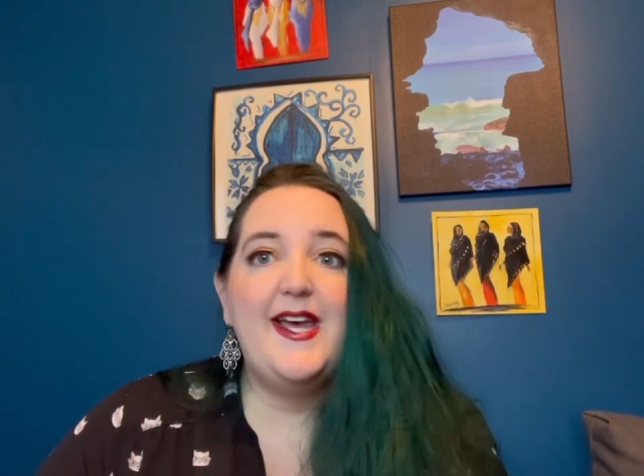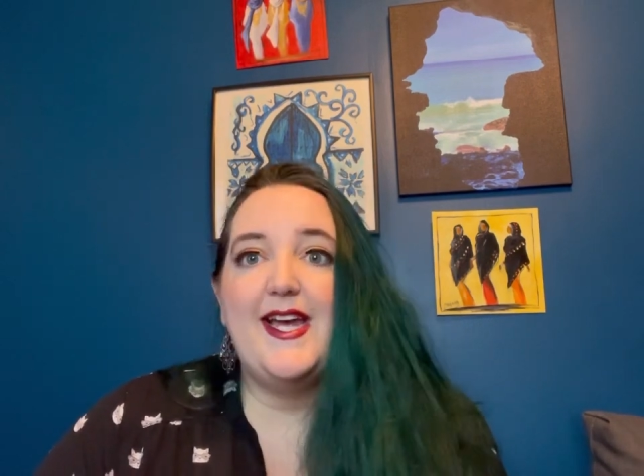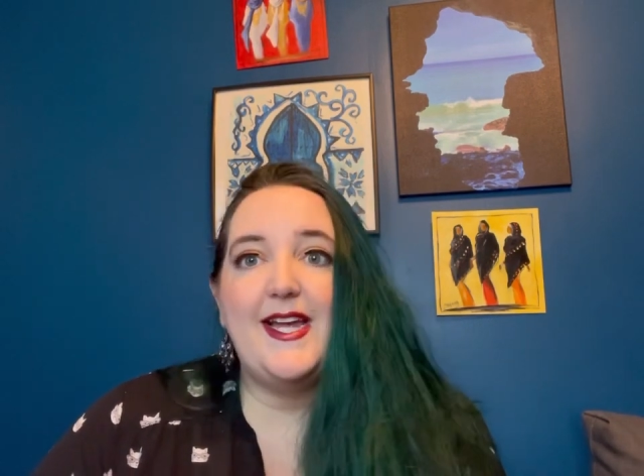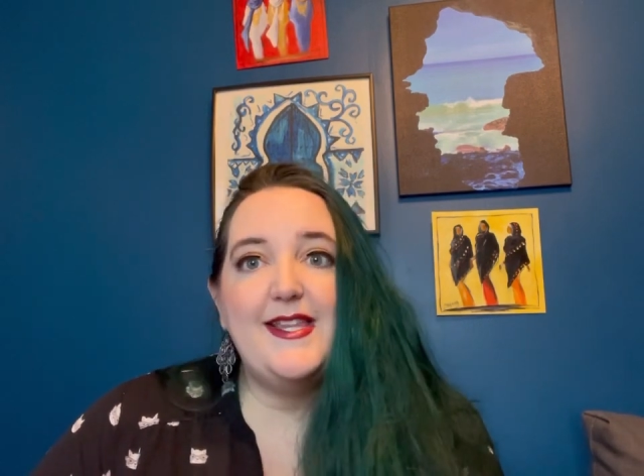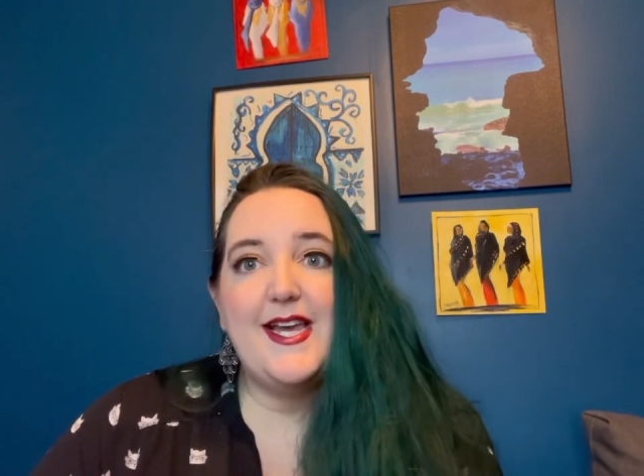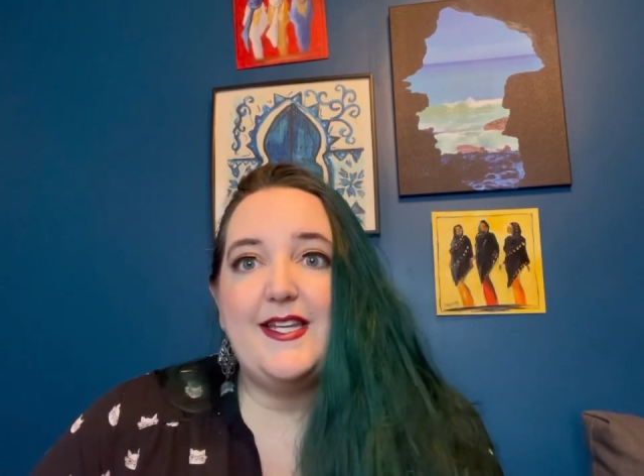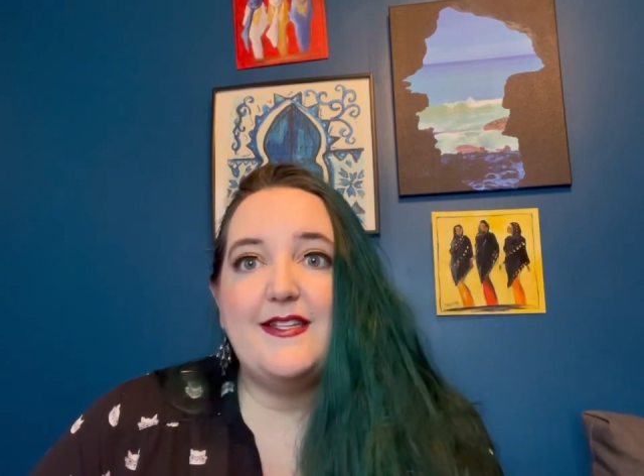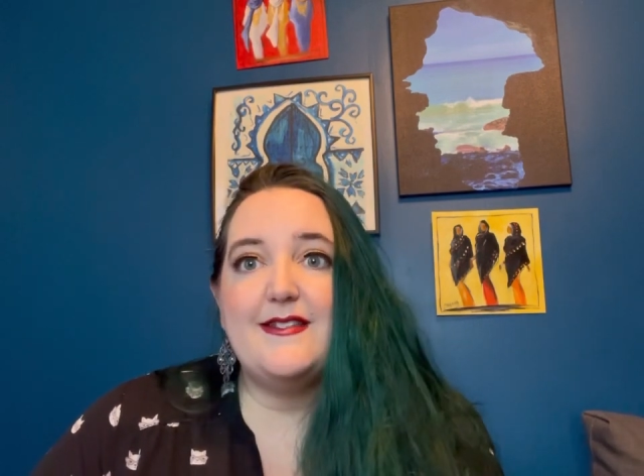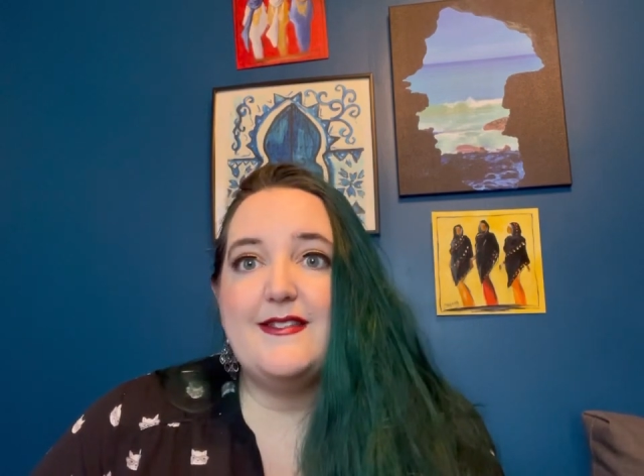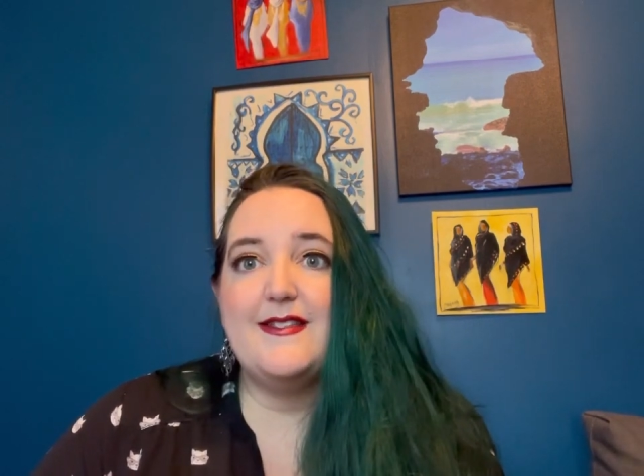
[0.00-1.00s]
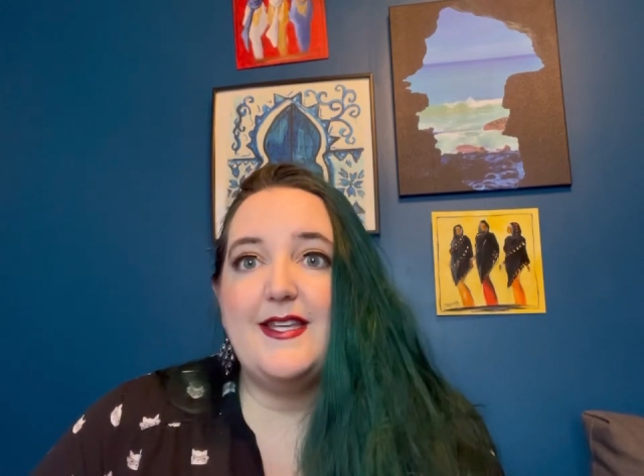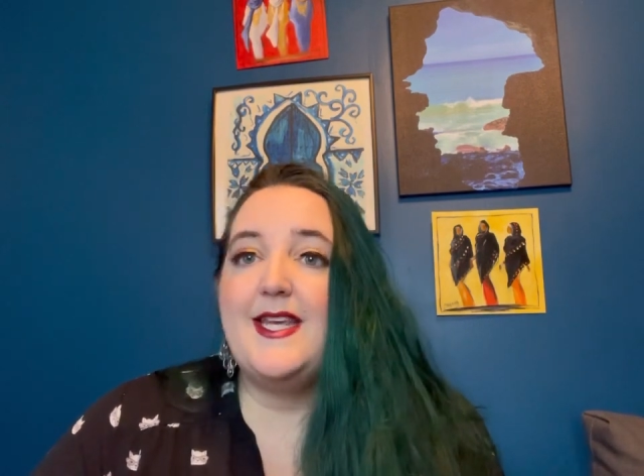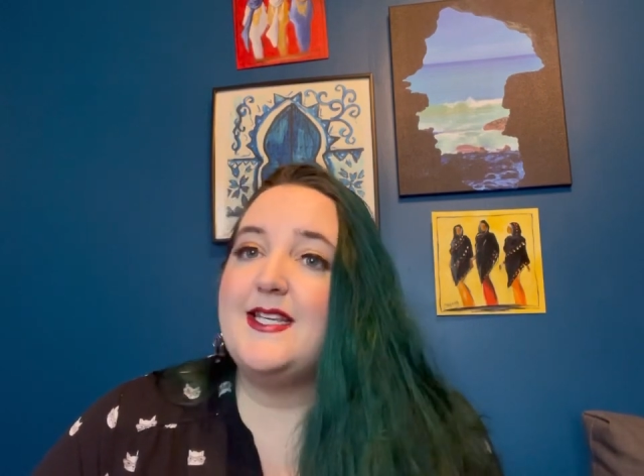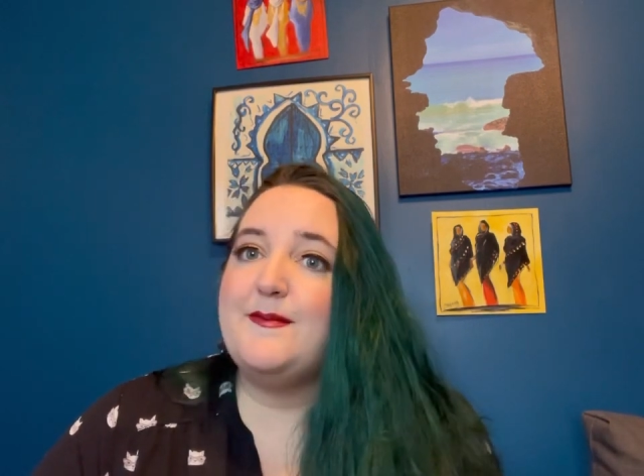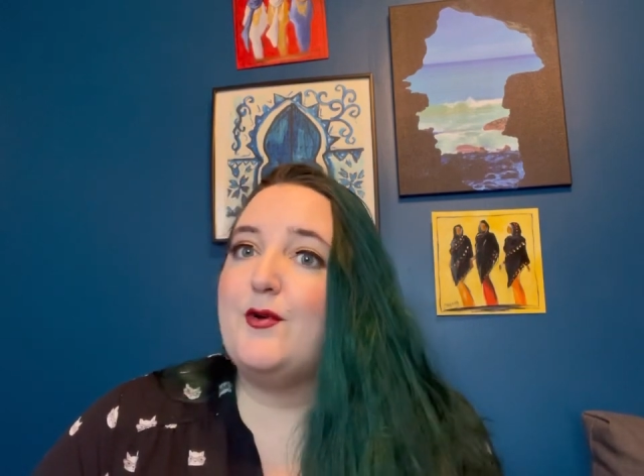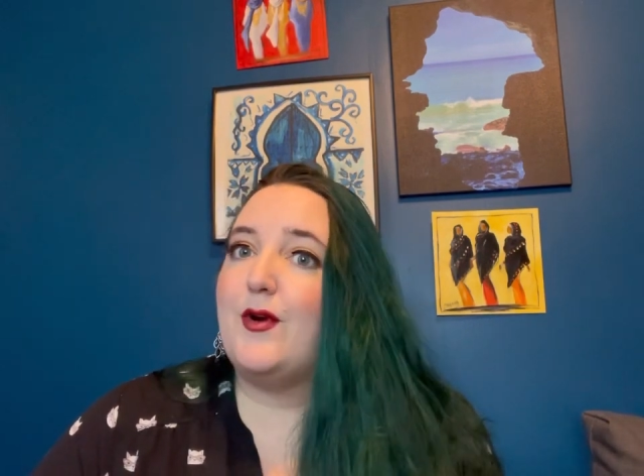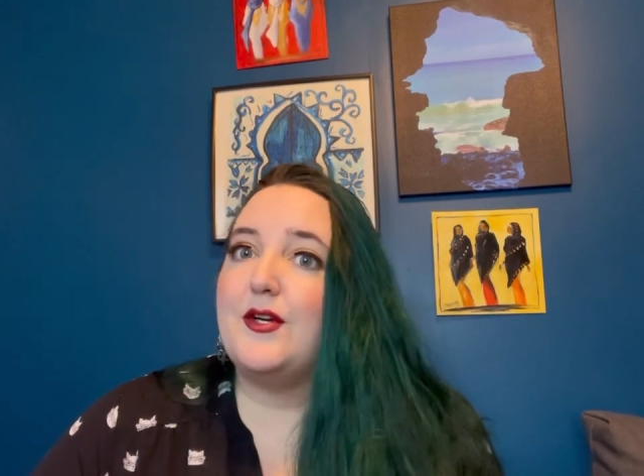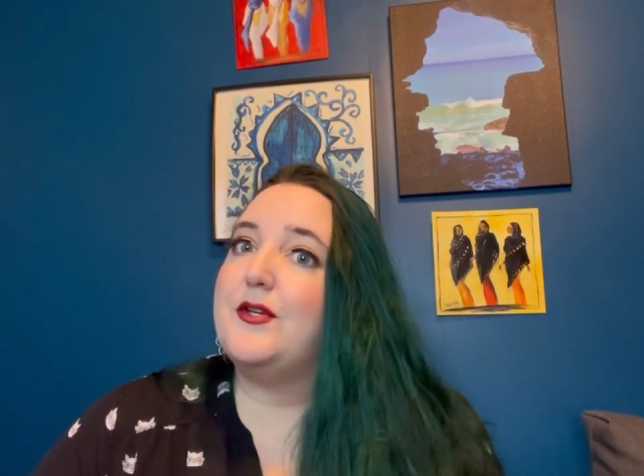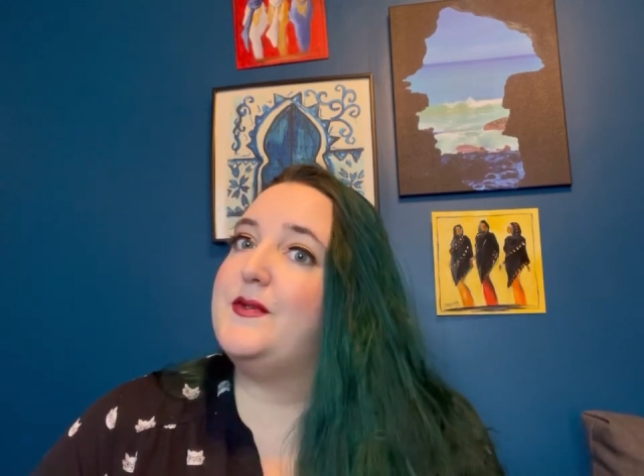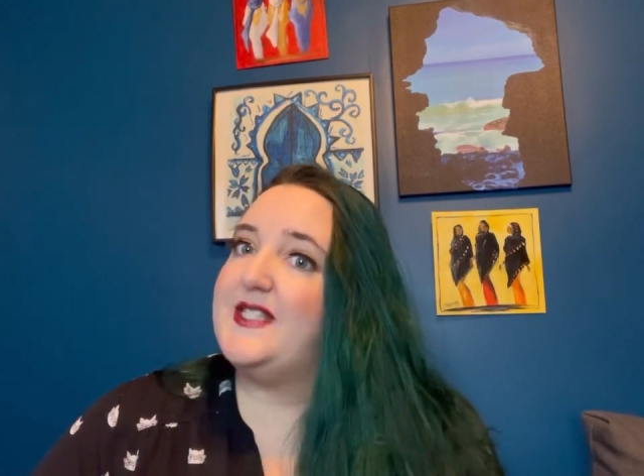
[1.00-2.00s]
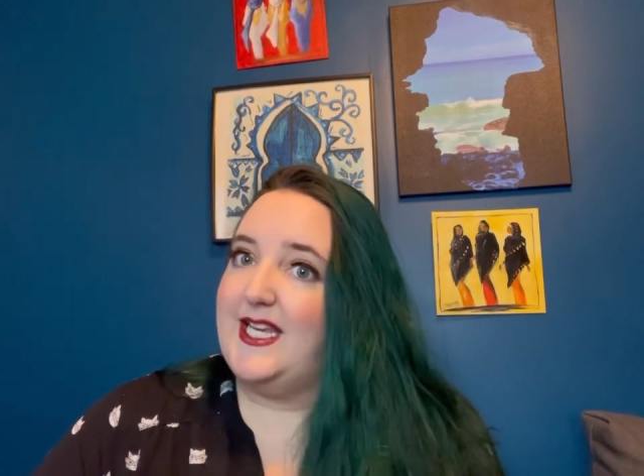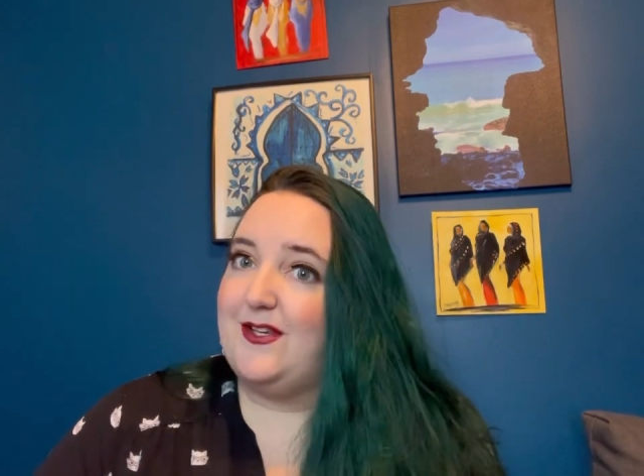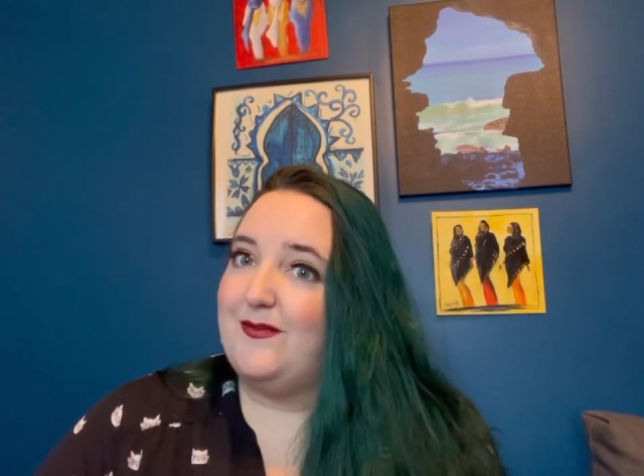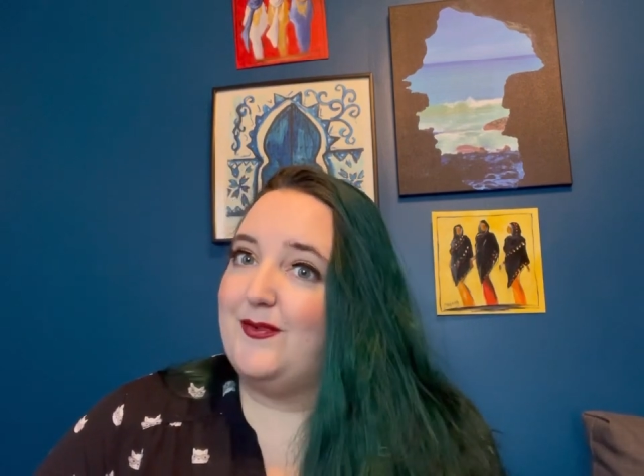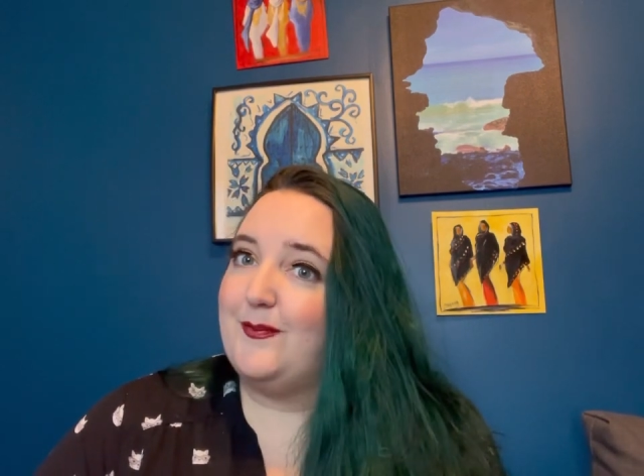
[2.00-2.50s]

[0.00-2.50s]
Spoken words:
and that is Morocco safe?